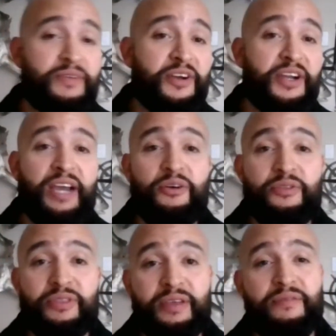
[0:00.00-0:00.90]
very
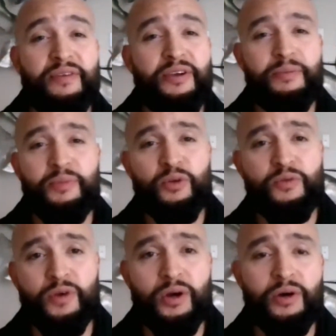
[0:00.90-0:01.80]
healthy, very
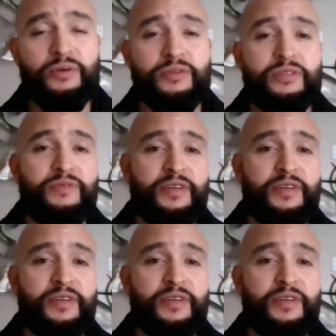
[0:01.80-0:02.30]
beautiful coats,